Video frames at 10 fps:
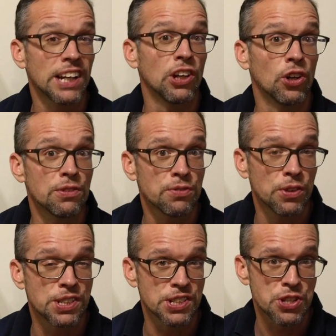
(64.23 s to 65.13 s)
and live
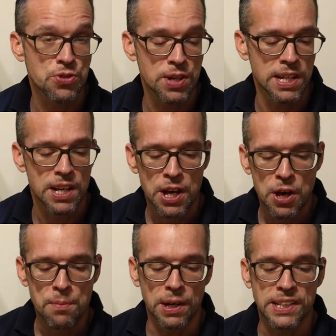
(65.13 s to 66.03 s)
foods as a treat,
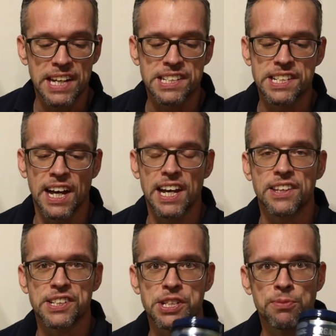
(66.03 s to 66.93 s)
but day to
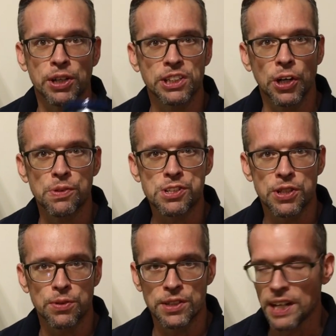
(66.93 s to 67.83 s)
day, this is my
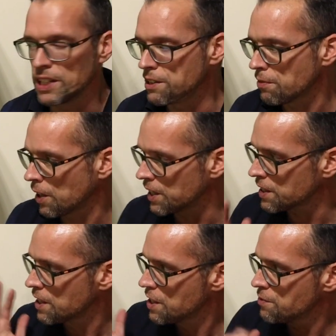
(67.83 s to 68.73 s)
go-to Daily
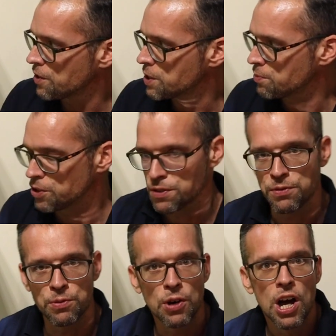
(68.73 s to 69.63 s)
Flake for this
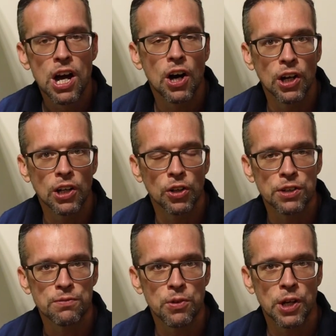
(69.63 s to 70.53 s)
beautiful
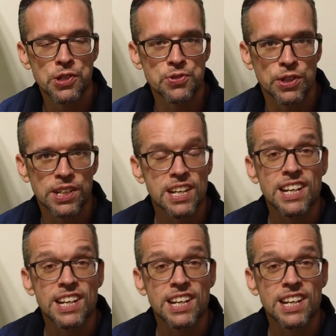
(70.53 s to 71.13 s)
Highline 400.